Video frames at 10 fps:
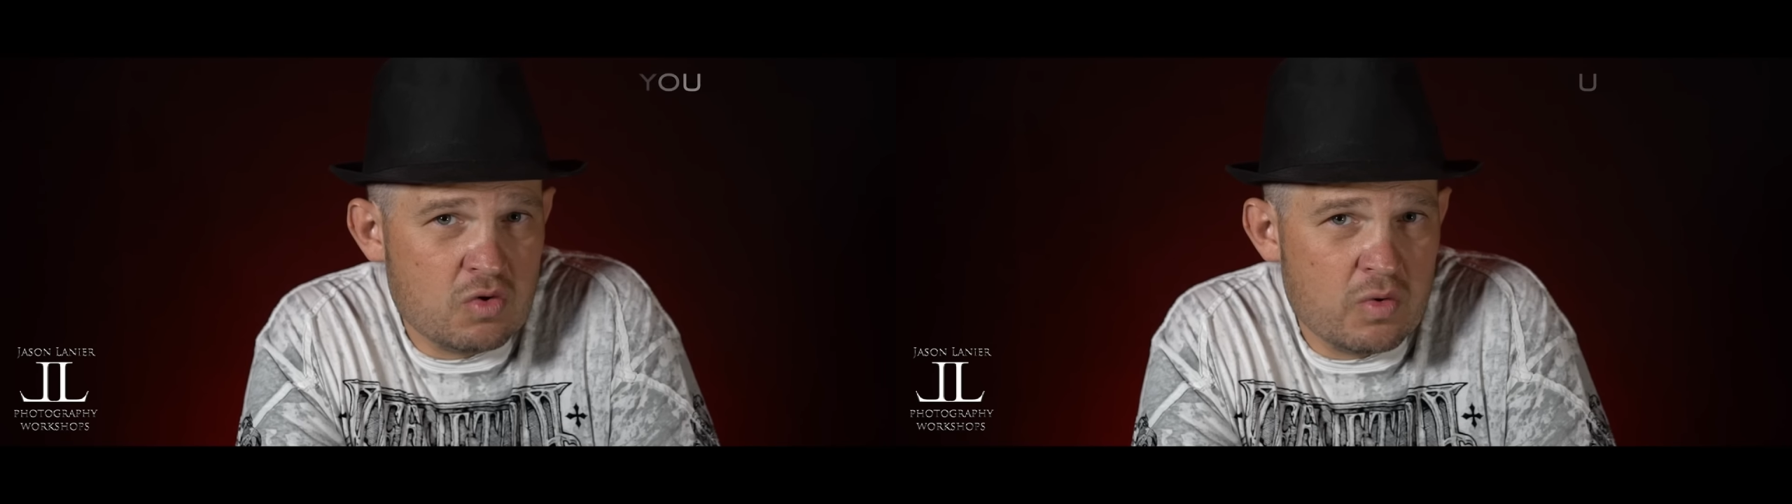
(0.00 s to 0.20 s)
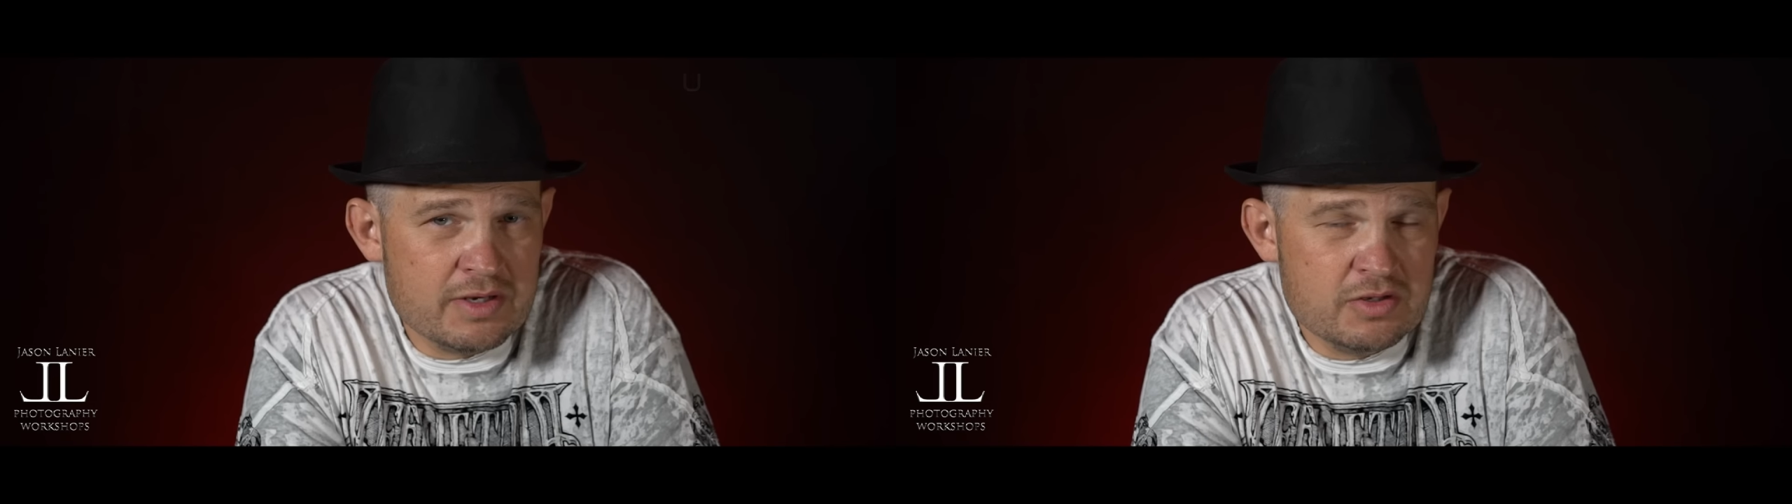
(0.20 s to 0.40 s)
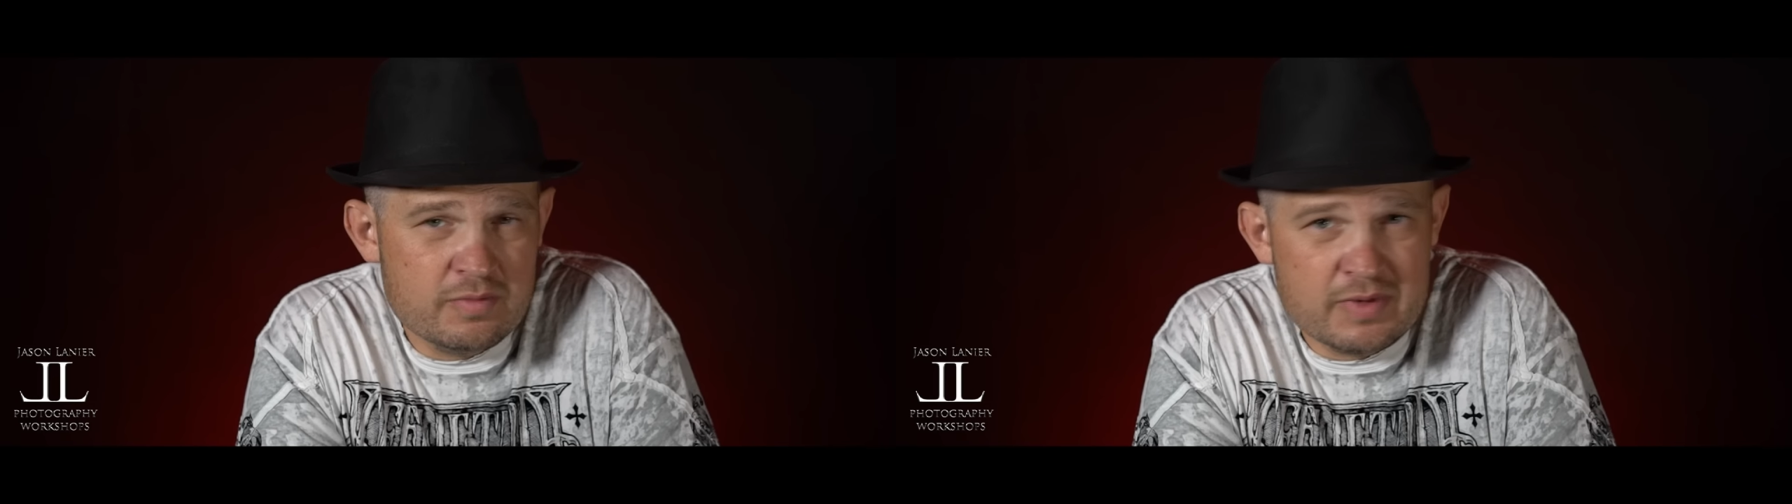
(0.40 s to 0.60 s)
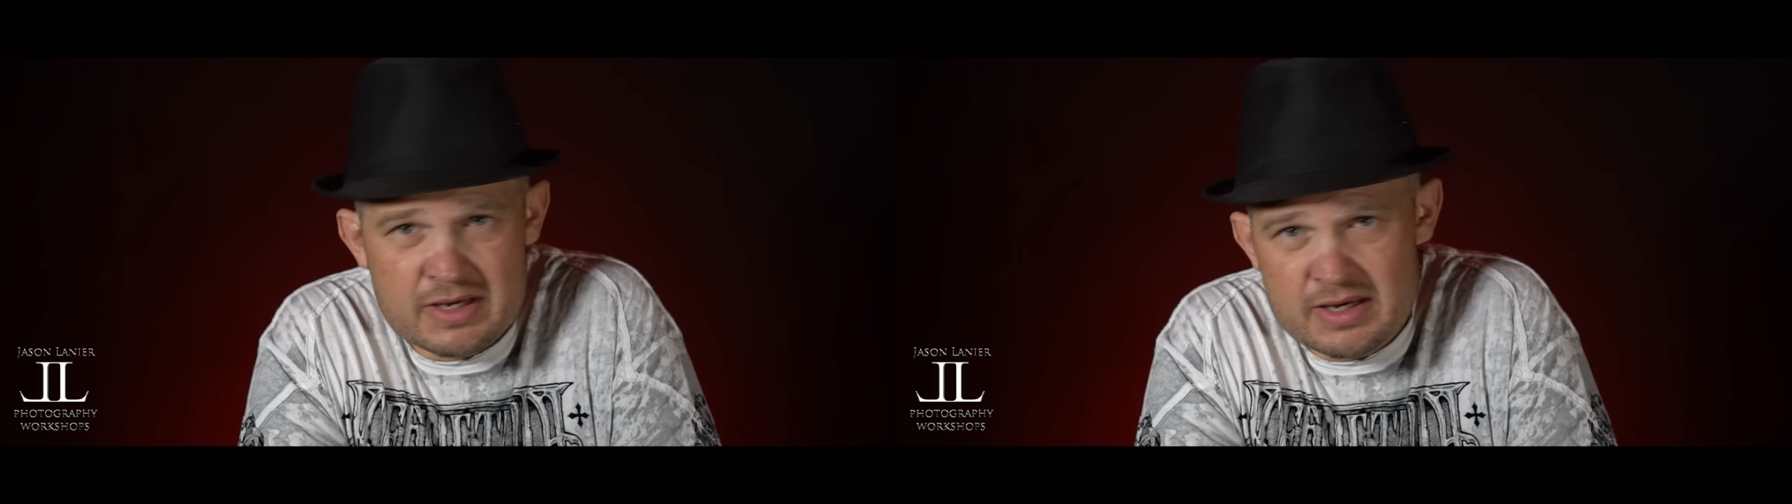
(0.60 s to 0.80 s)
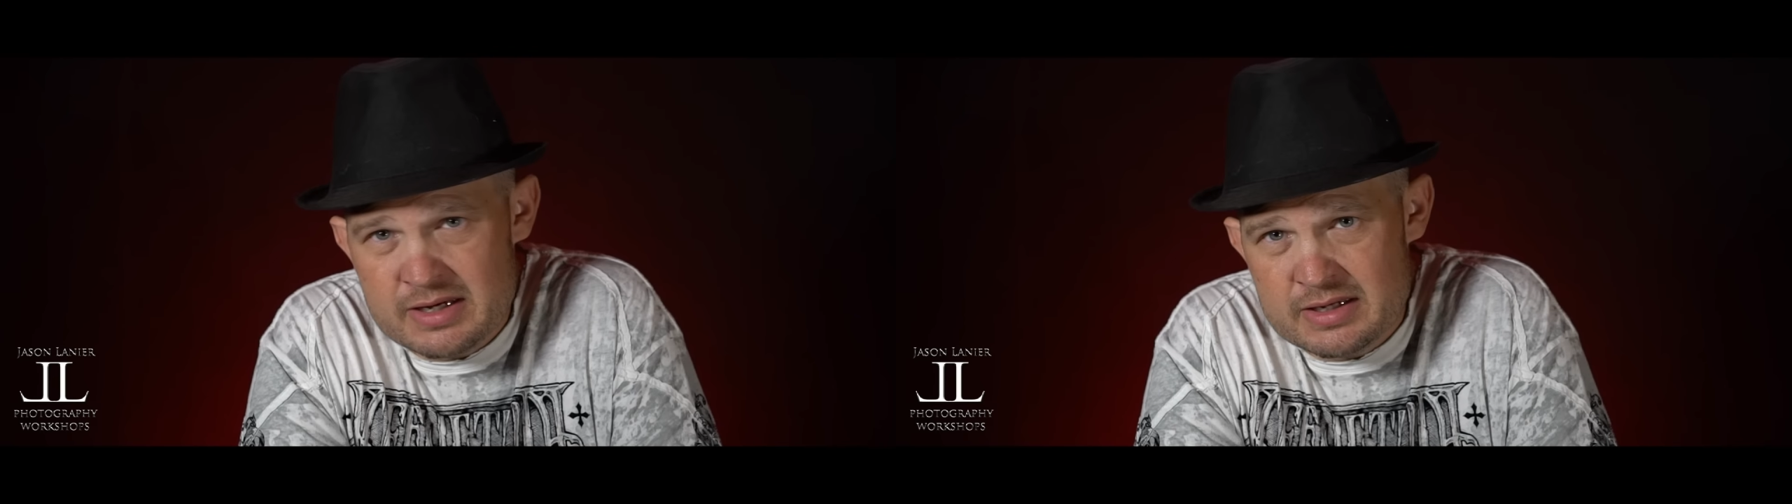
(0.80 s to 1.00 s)
going to
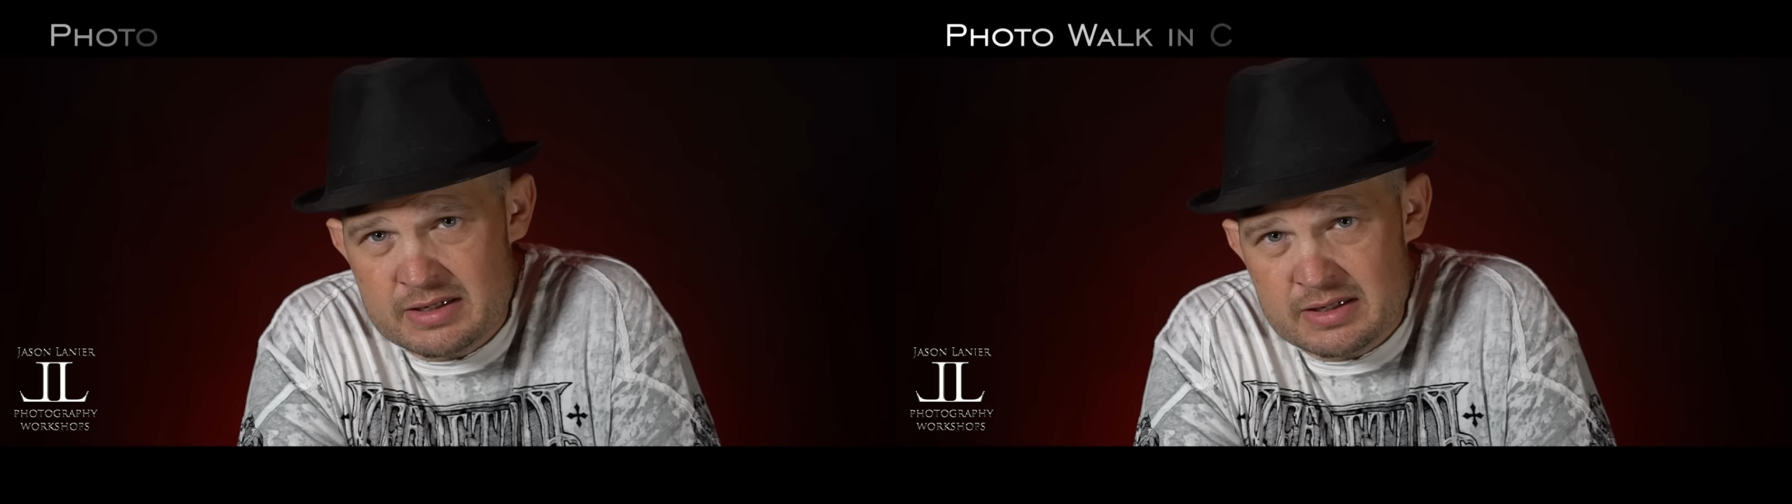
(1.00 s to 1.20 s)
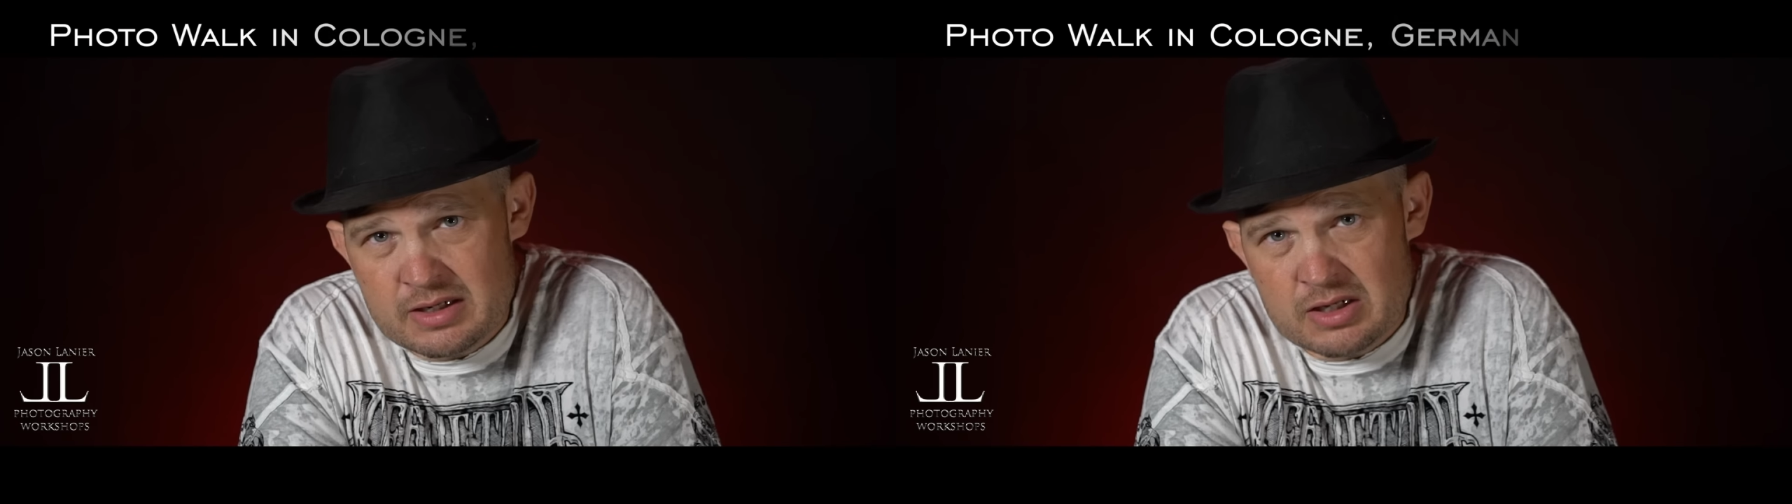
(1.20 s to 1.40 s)
be in